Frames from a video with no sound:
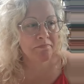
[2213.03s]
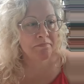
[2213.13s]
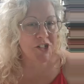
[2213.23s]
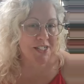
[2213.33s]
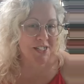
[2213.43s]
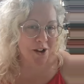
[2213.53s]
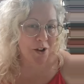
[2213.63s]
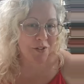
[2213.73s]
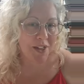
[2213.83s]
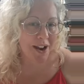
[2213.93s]
Just
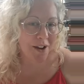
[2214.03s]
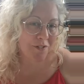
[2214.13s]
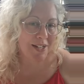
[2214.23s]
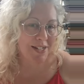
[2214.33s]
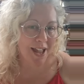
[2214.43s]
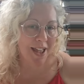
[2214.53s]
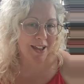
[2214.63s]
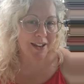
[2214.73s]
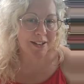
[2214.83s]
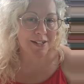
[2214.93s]
know that every
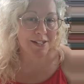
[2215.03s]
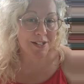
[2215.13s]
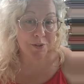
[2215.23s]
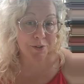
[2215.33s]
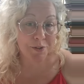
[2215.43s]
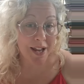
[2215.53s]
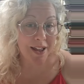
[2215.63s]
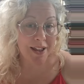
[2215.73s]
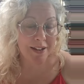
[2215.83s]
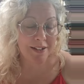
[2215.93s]
day is a new
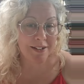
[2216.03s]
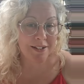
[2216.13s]
day